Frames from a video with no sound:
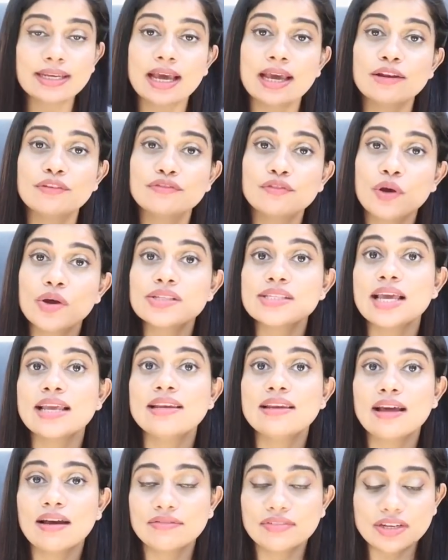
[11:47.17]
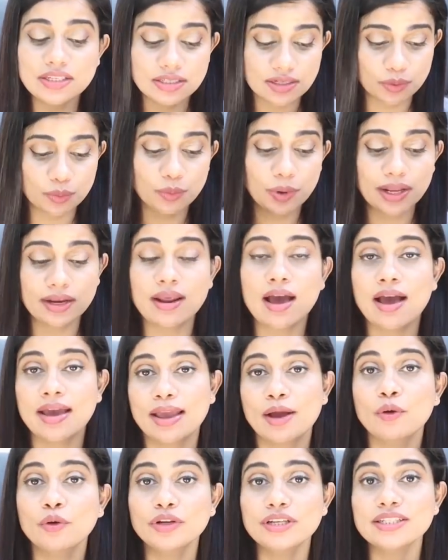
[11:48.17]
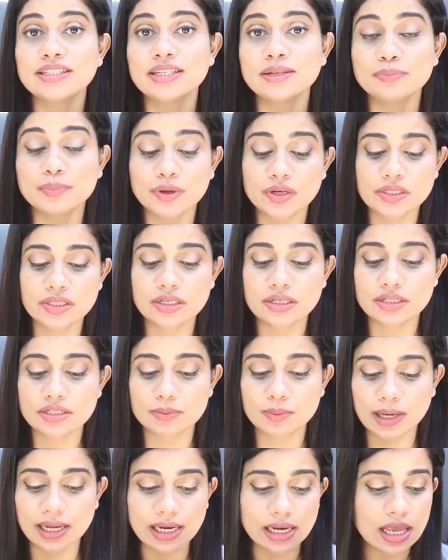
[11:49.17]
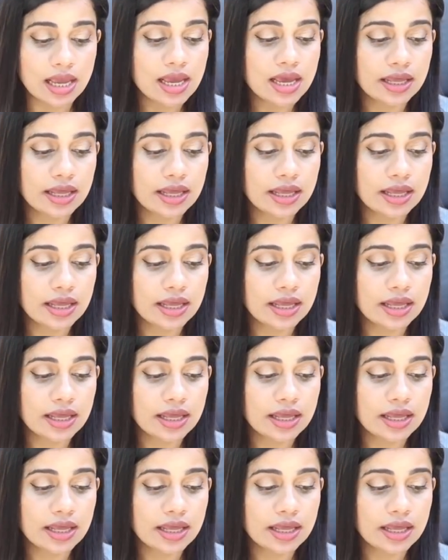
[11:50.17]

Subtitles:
and of course I love it when I hold it in person as well.